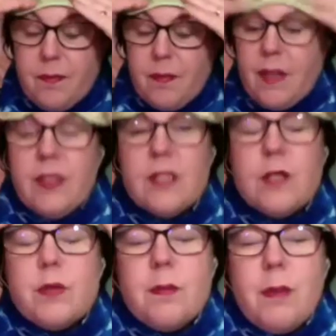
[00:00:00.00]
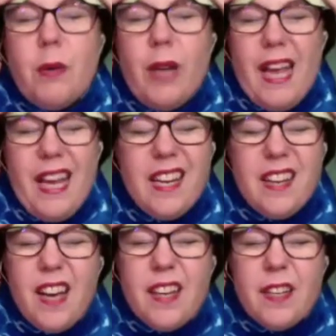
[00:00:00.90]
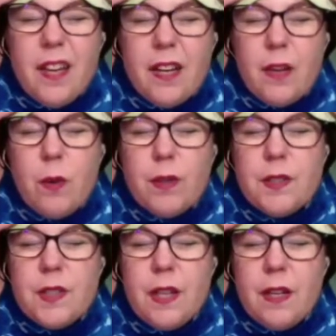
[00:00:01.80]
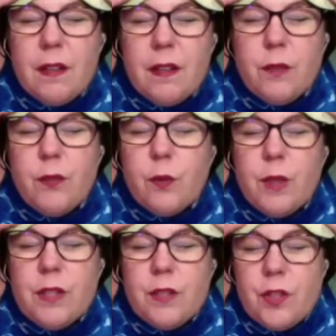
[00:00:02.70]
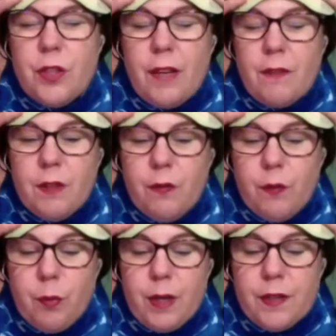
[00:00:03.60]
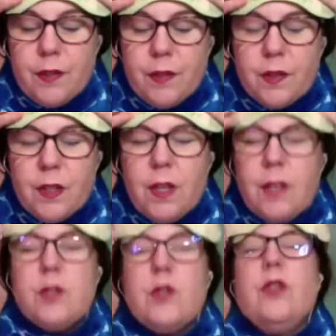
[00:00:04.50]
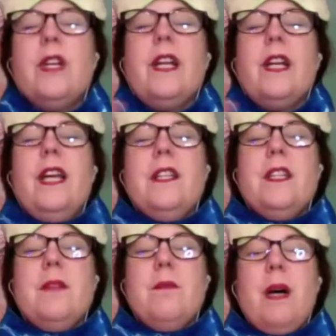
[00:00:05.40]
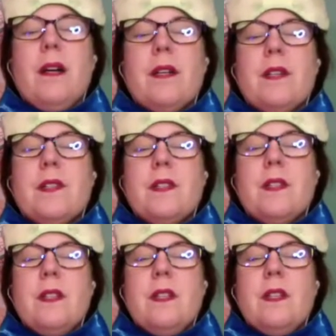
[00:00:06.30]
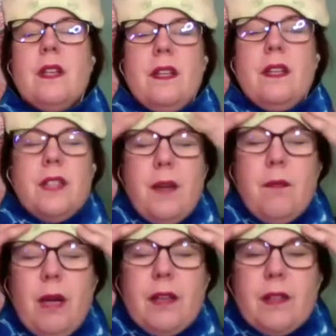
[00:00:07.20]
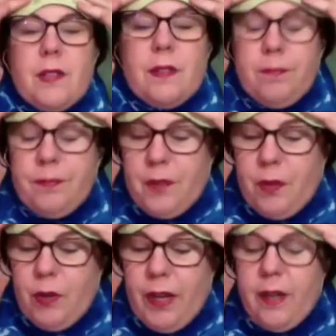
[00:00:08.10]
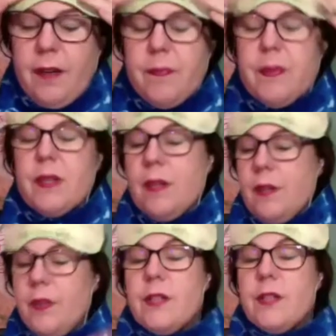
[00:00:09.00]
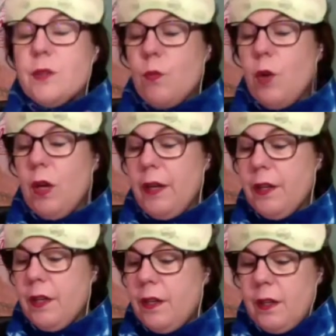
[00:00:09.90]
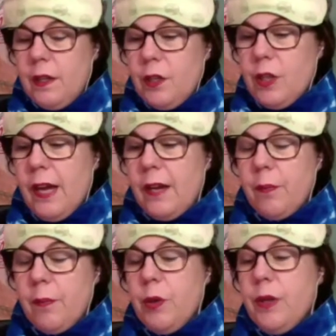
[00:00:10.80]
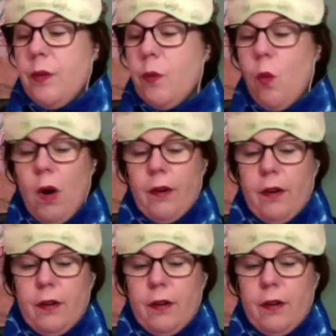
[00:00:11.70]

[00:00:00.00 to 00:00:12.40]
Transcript: And this was about $8.99, I want to say. Different regions are going to have different prices. So you're looking at 18 bucks and 10 bucks. Okay. This one, you had to put in the water.